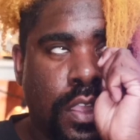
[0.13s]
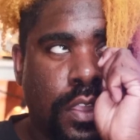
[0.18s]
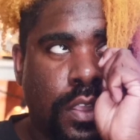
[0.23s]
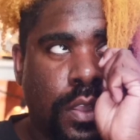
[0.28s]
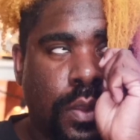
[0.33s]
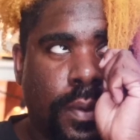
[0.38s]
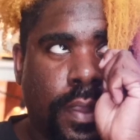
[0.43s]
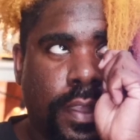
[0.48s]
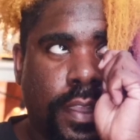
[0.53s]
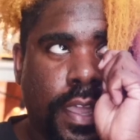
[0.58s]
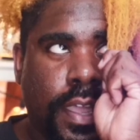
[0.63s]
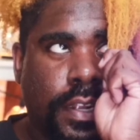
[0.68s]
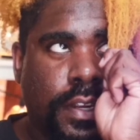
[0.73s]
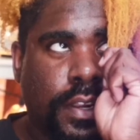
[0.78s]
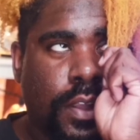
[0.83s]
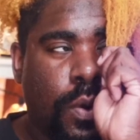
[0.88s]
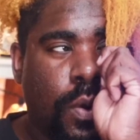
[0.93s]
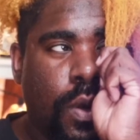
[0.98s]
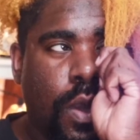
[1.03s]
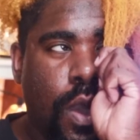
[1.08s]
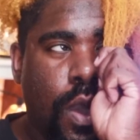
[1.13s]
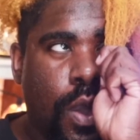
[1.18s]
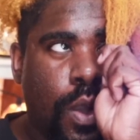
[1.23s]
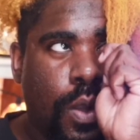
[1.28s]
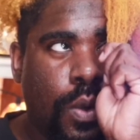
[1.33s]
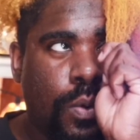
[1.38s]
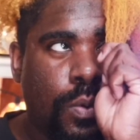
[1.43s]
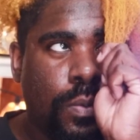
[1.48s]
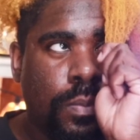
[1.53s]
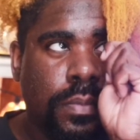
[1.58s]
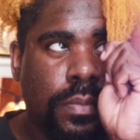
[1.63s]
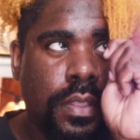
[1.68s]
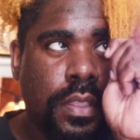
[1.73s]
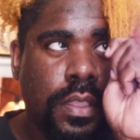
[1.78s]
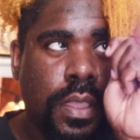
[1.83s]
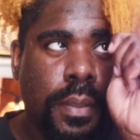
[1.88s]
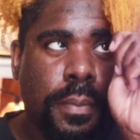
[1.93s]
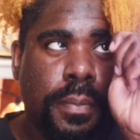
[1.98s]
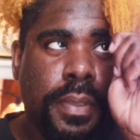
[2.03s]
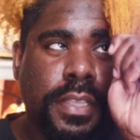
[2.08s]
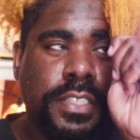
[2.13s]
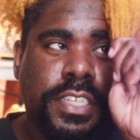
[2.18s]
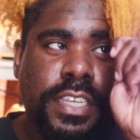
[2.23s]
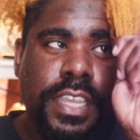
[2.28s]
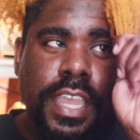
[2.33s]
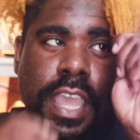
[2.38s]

You ain't gotta go home, but you